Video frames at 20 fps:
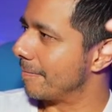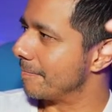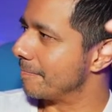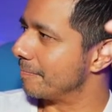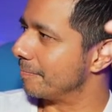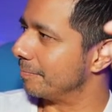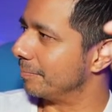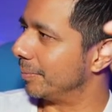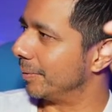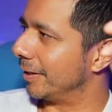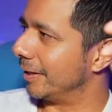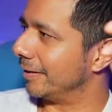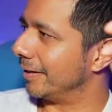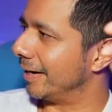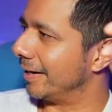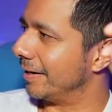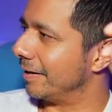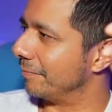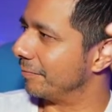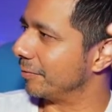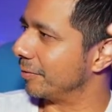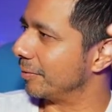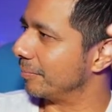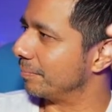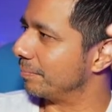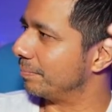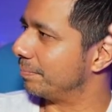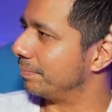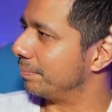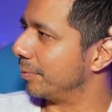but I never
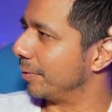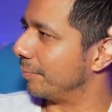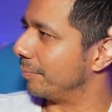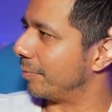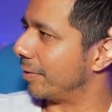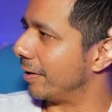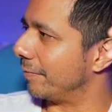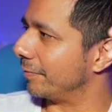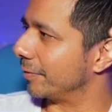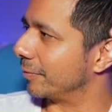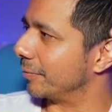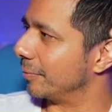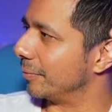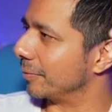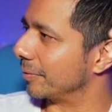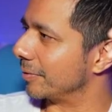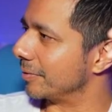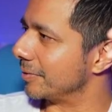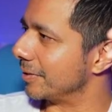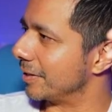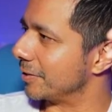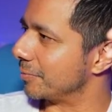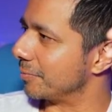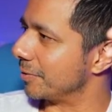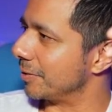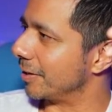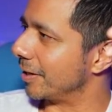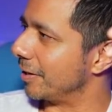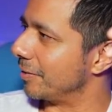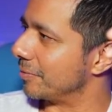put a profit goal because that's when
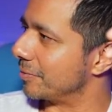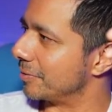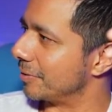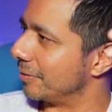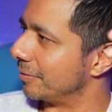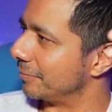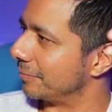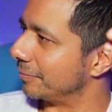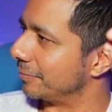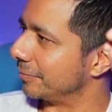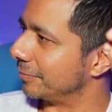you get yourself